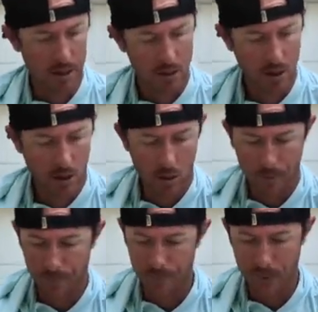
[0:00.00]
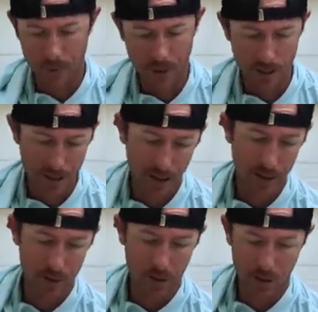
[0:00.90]
So I'm gonna see
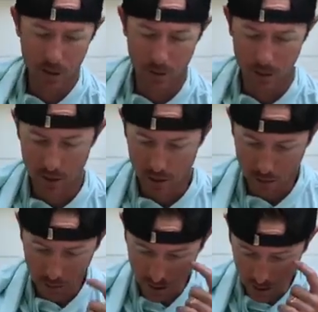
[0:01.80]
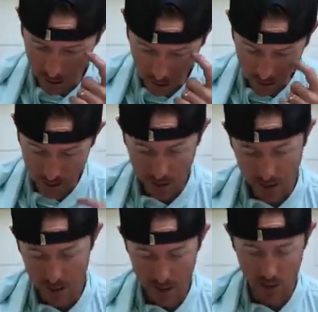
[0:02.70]
how it's gonna do with this thing. But it, honestly,
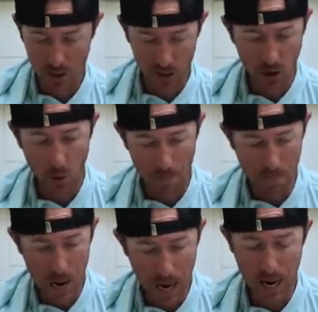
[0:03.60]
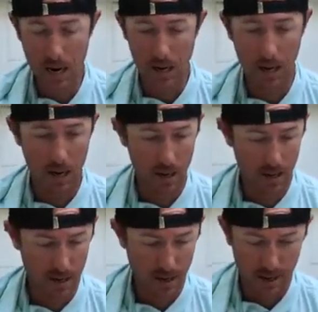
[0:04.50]
this thing is so big
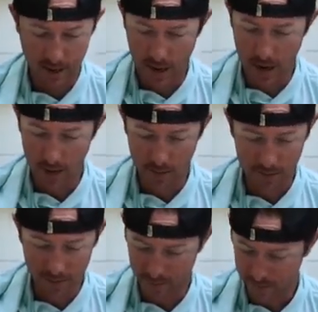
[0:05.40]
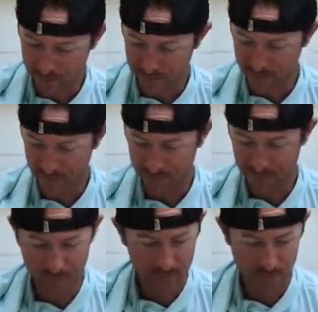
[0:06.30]
that
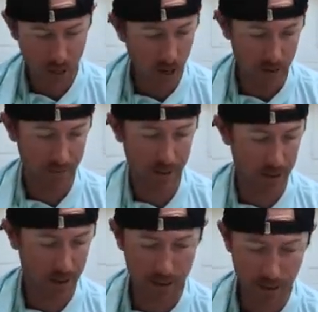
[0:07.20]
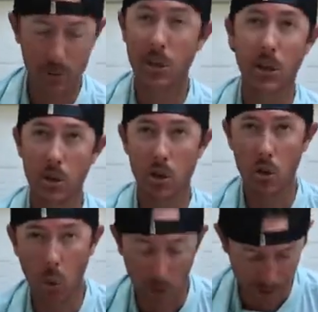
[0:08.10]
yeah, I almost need a
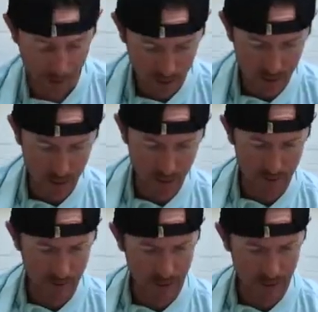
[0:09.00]
sword to clean it.